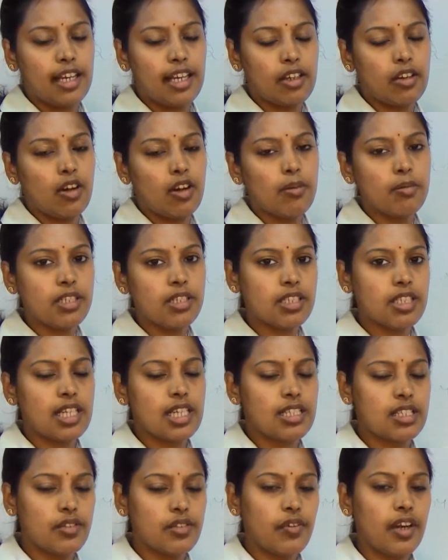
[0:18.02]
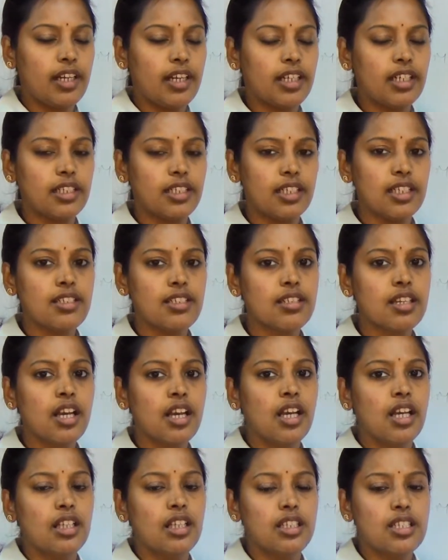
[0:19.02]
economist has divided
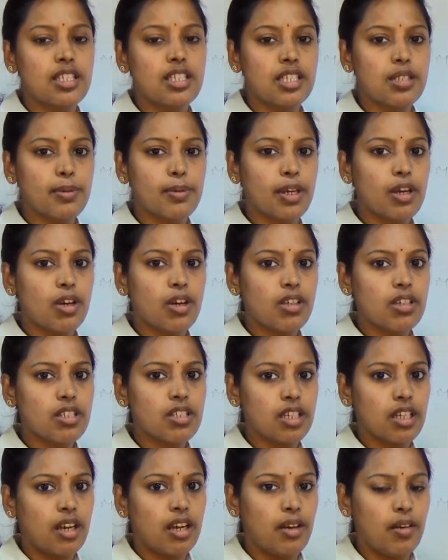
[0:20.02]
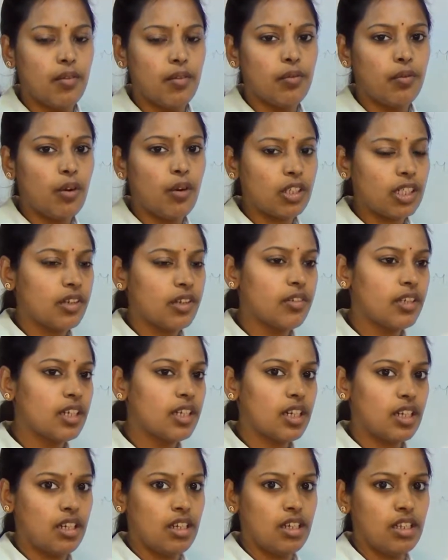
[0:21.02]
this. This is because
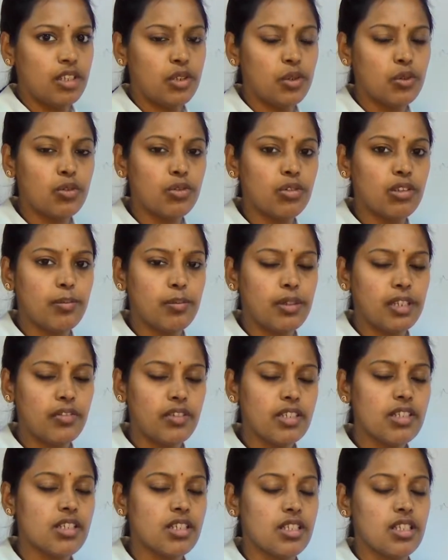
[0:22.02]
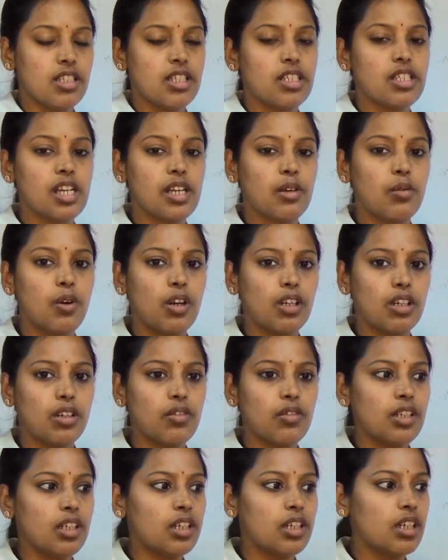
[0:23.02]
whatever due to the previous research, like
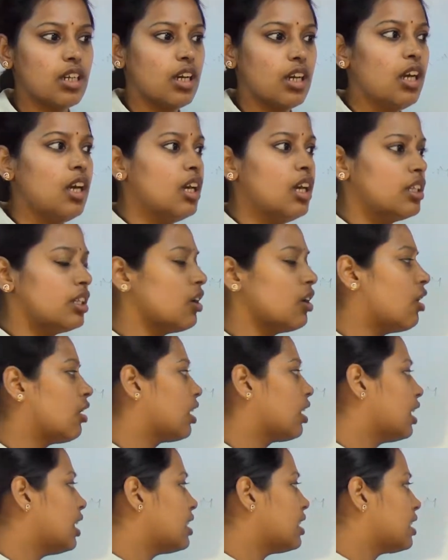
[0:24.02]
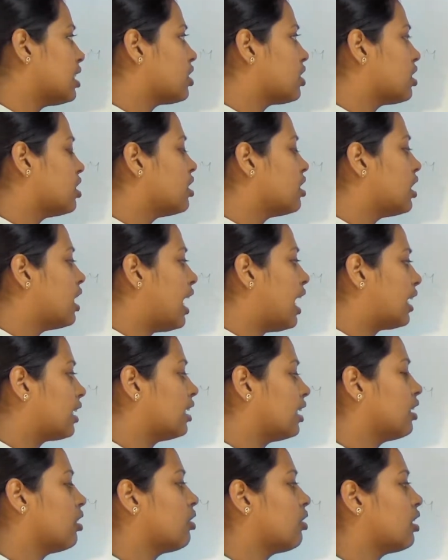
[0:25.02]
whatever the organization
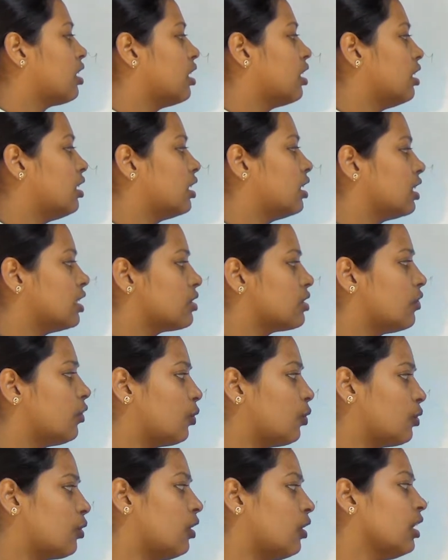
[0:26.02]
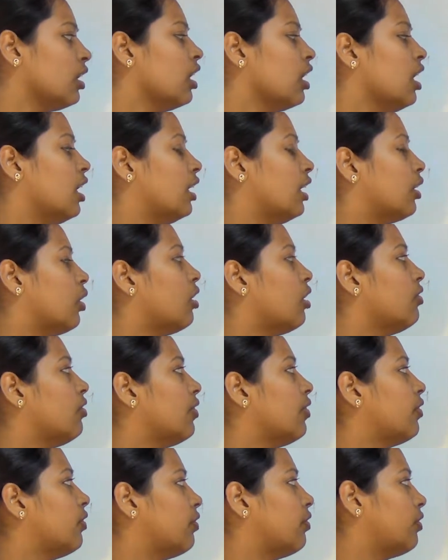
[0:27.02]
lacking or it is foregoing, it
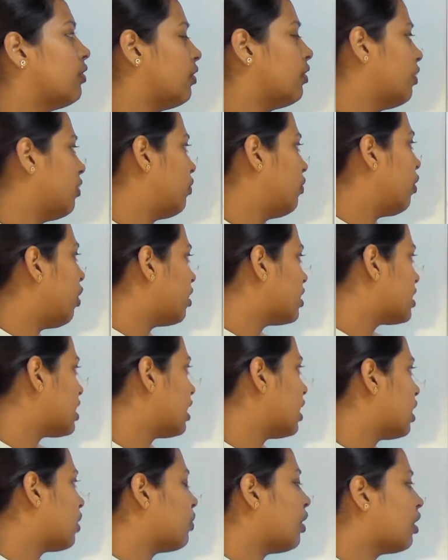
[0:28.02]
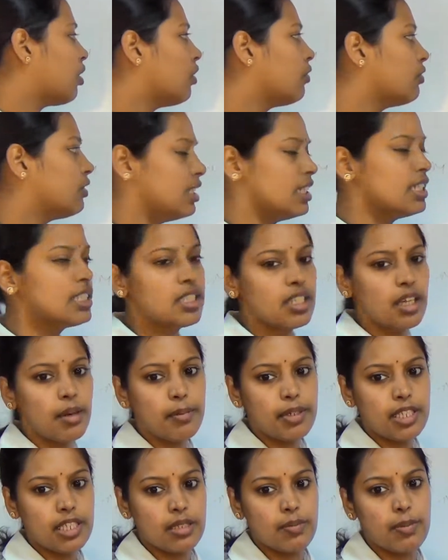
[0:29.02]
also falls under one of these
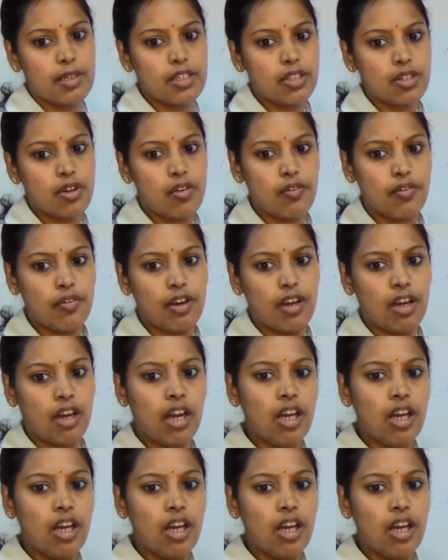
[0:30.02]
principles of